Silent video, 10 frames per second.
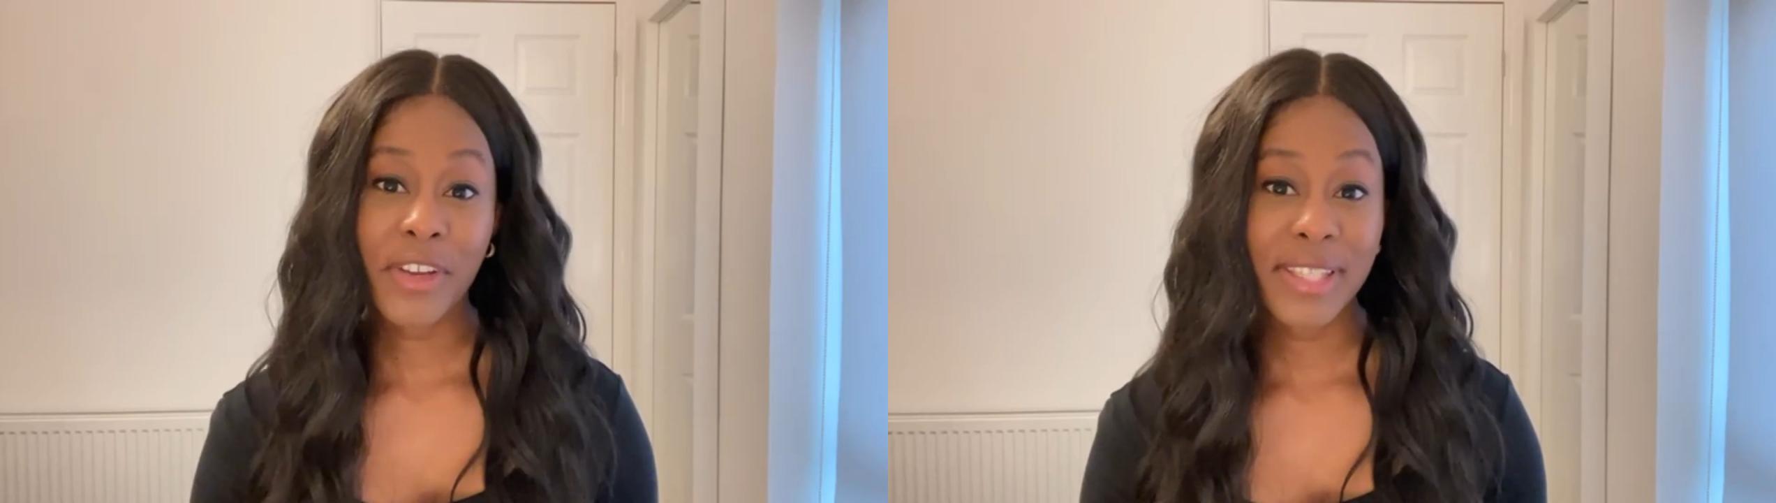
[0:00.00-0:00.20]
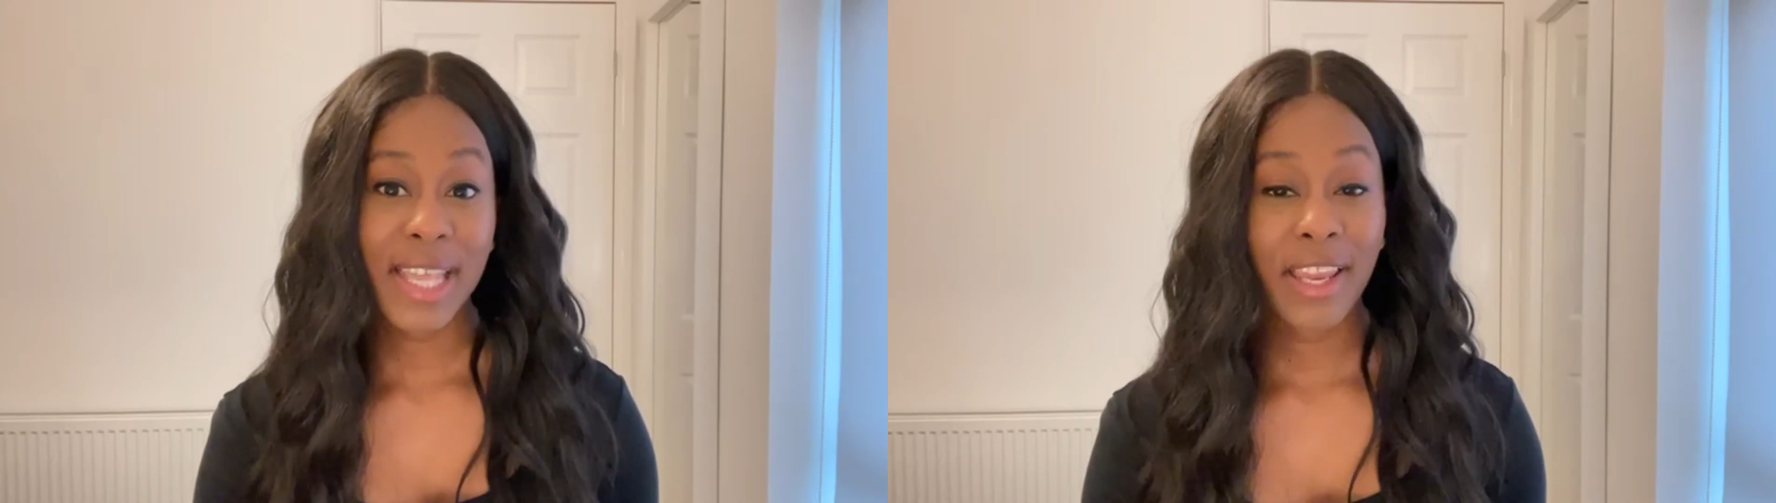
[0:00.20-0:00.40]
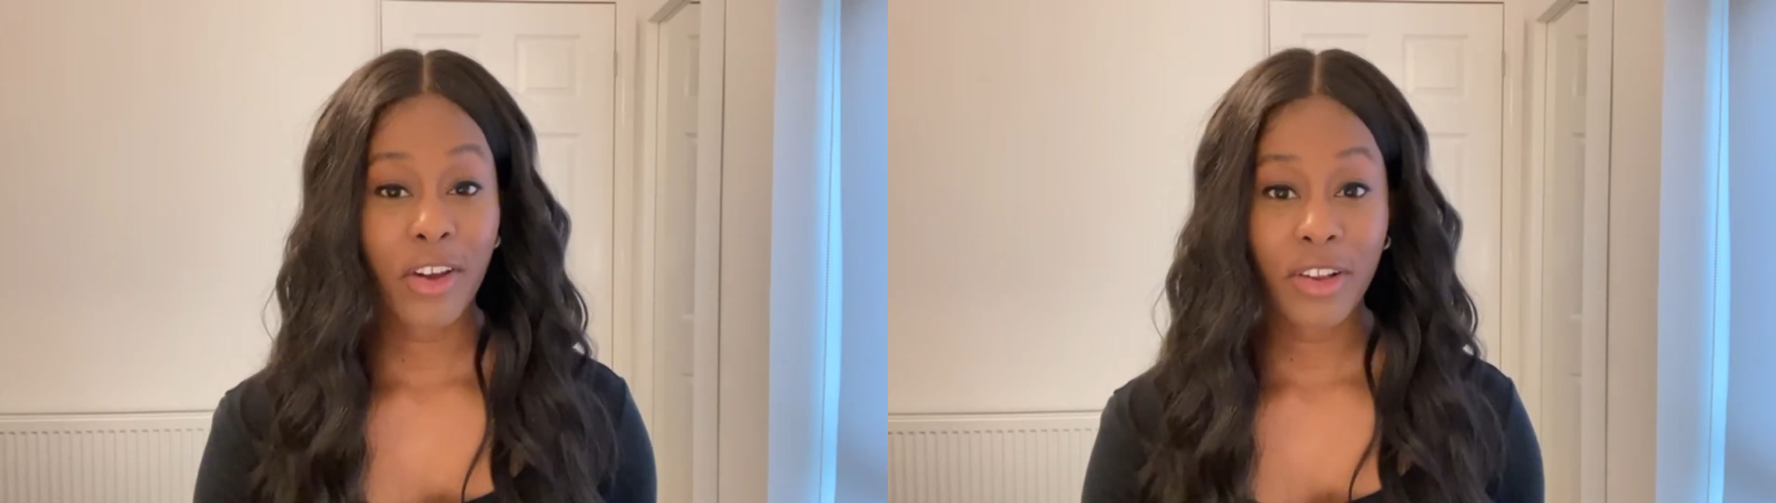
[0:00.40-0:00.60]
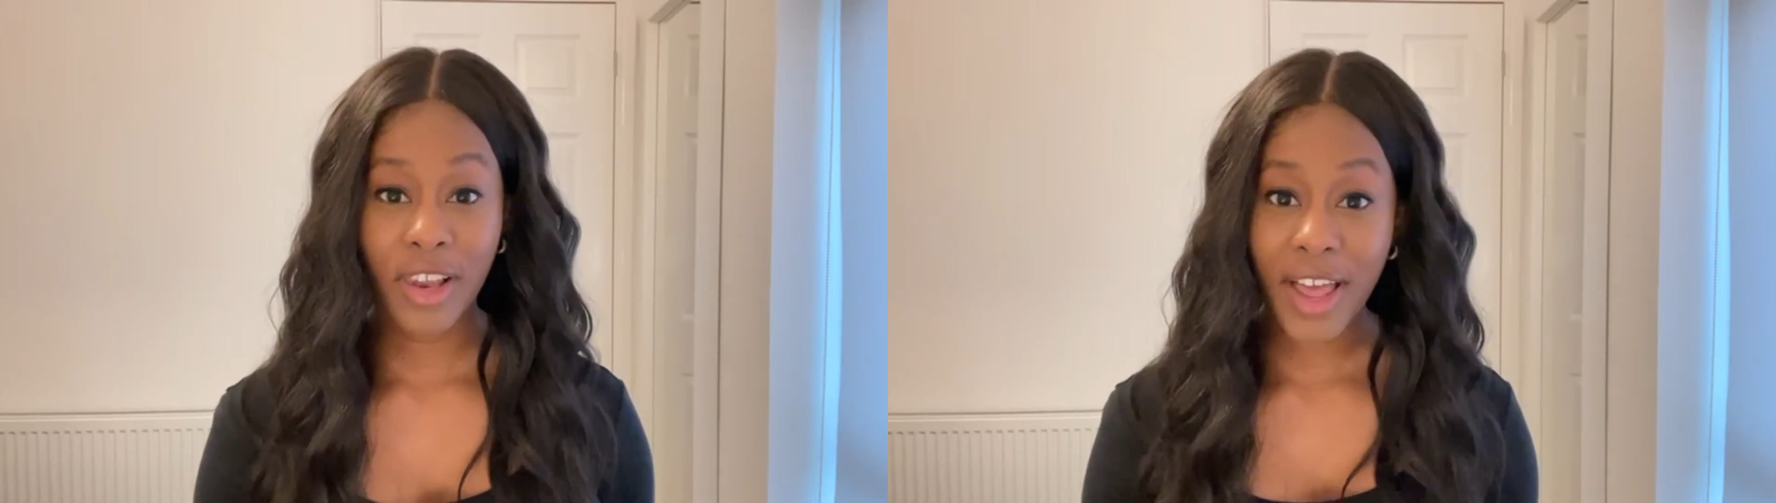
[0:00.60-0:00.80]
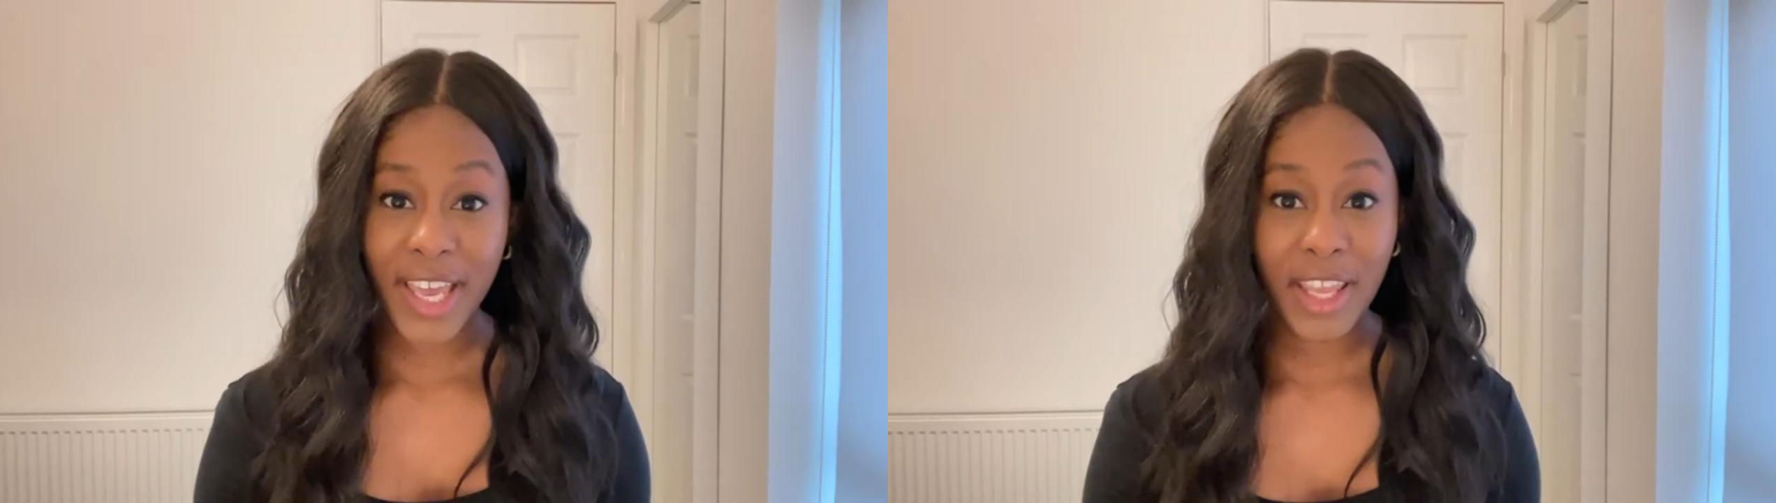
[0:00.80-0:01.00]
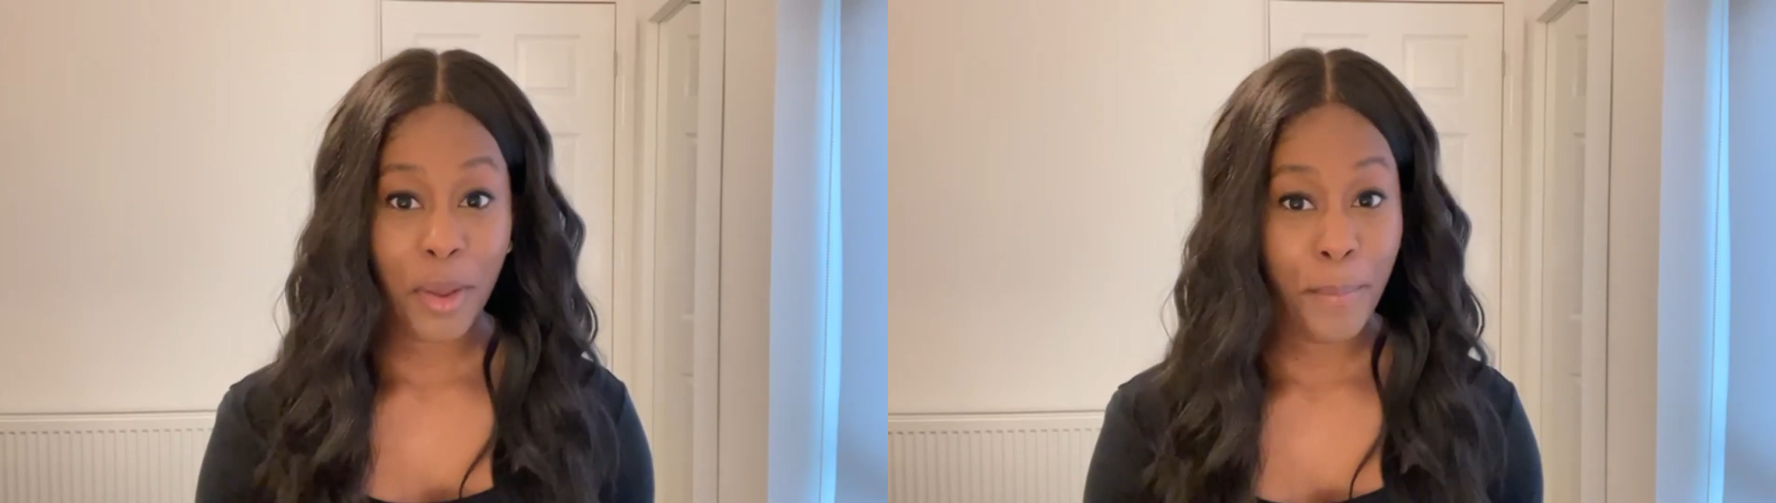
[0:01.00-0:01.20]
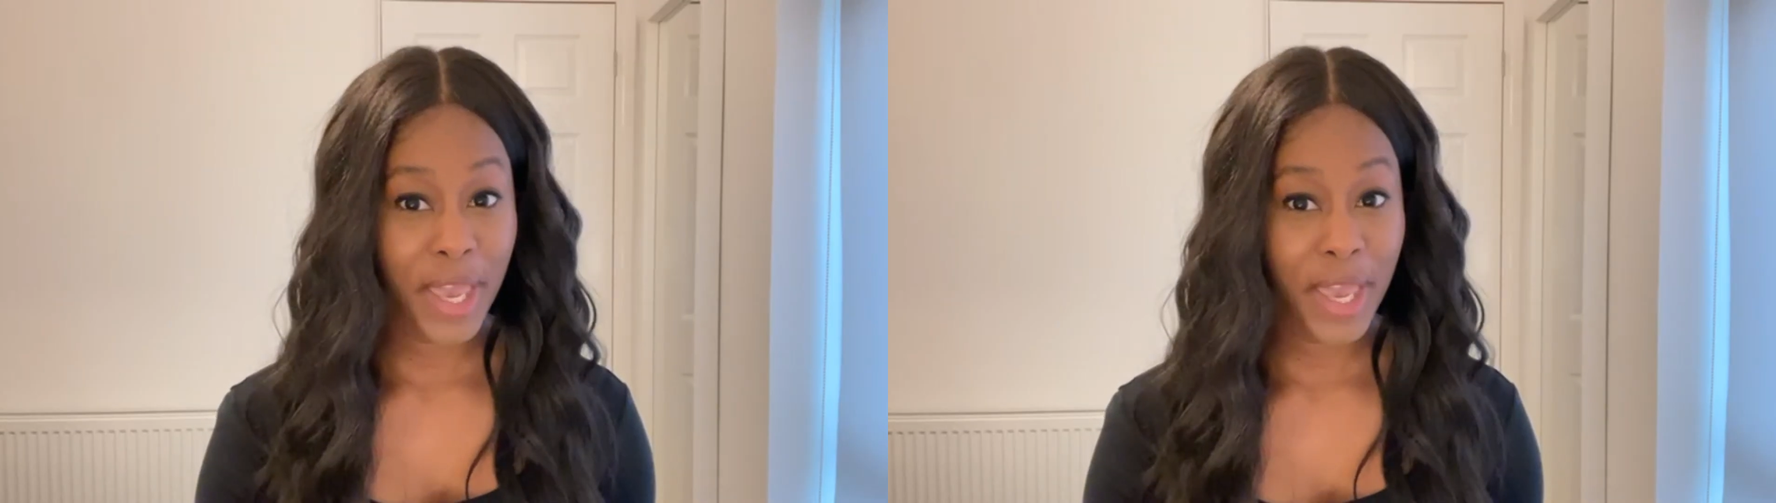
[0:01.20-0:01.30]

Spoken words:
you're selling online,